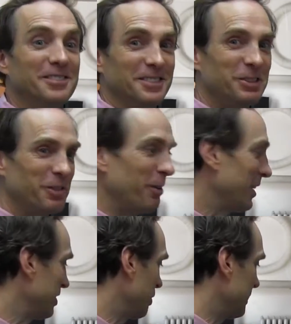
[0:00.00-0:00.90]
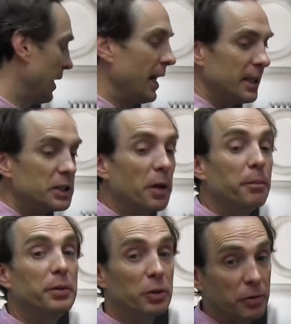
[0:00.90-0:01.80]
It's very interesting and it's
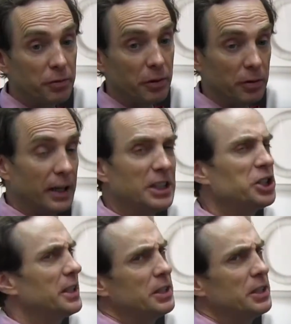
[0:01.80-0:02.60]
beautiful. And she's